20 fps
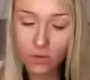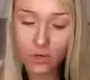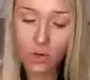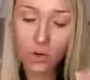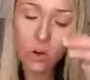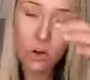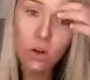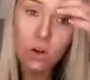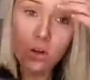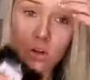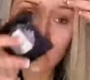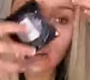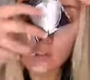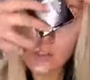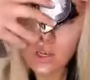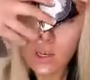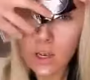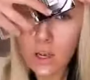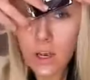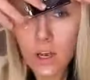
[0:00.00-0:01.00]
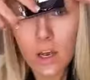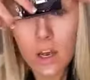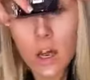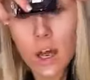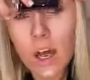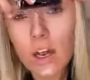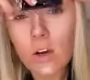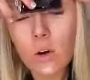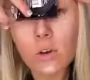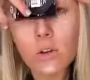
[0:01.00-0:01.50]
of your nose
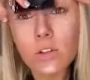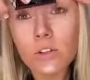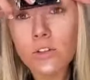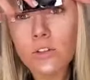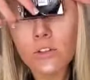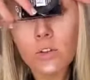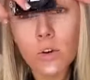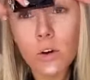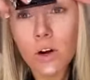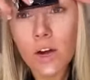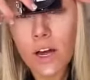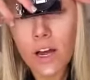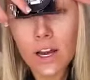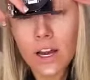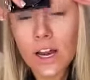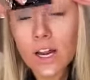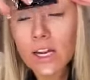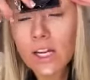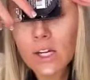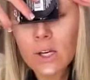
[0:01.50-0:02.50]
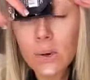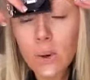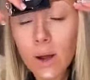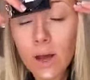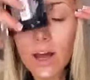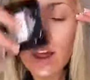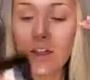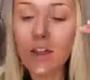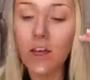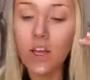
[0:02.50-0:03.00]
and on your forehead,
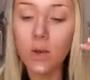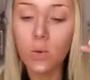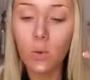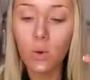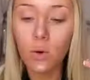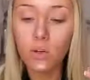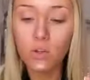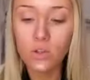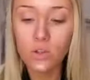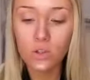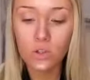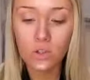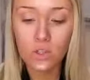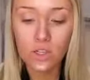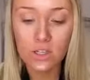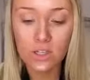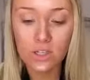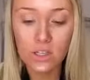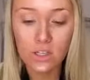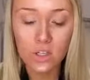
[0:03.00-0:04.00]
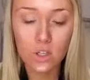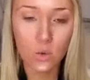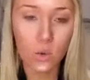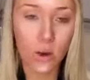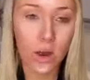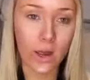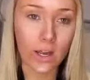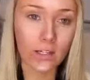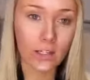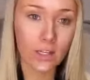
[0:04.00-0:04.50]
anywhere that you want to
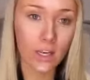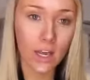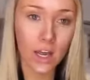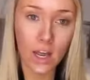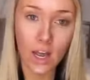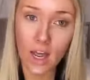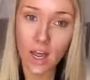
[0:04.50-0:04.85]
accentuate